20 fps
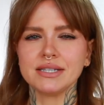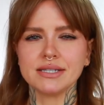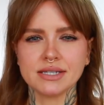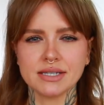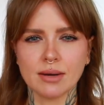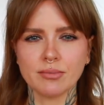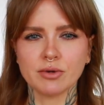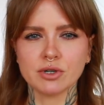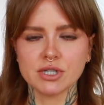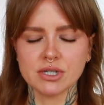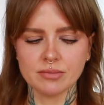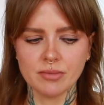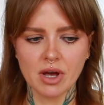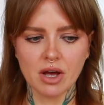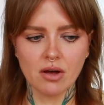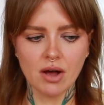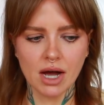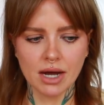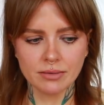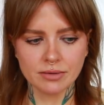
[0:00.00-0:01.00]
summer
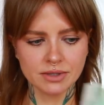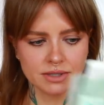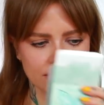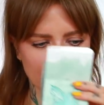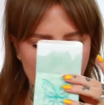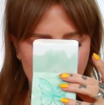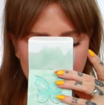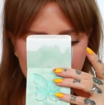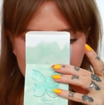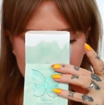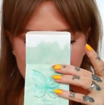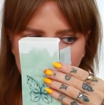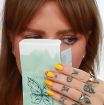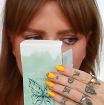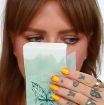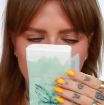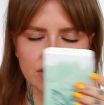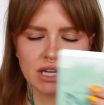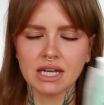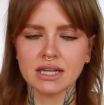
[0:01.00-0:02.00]
smell, I would say.
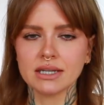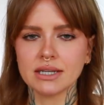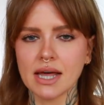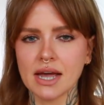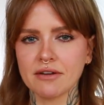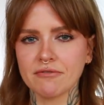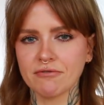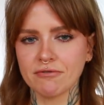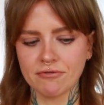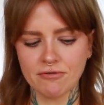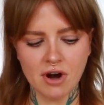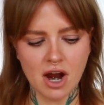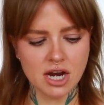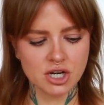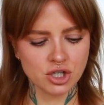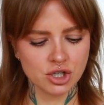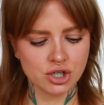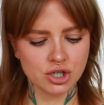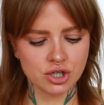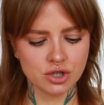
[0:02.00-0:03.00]
Kind of like a light,
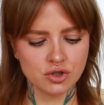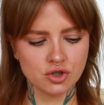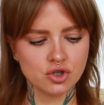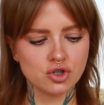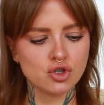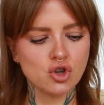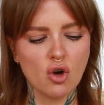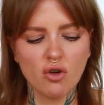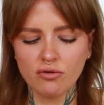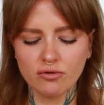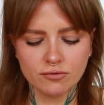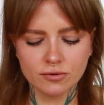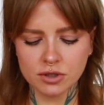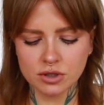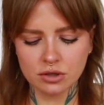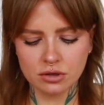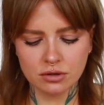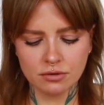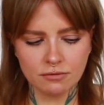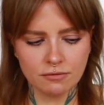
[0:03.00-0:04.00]
fresh,
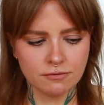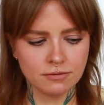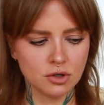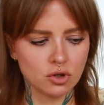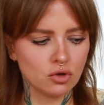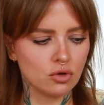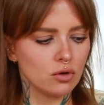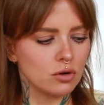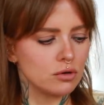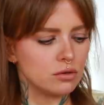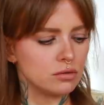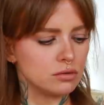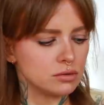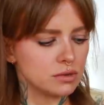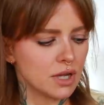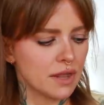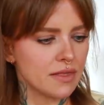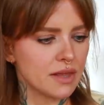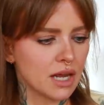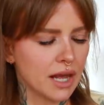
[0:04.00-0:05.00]
soft floral.
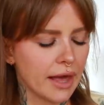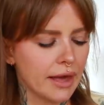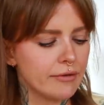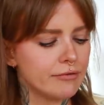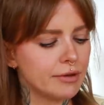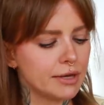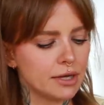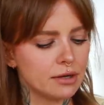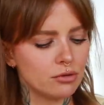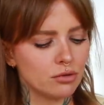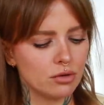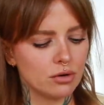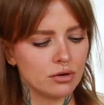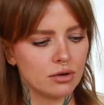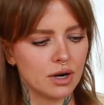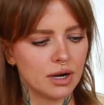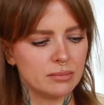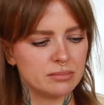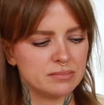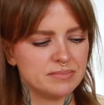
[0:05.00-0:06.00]
Nothing heavy
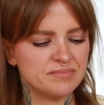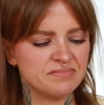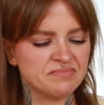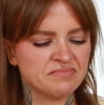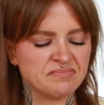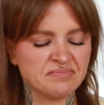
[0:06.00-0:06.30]
or, um,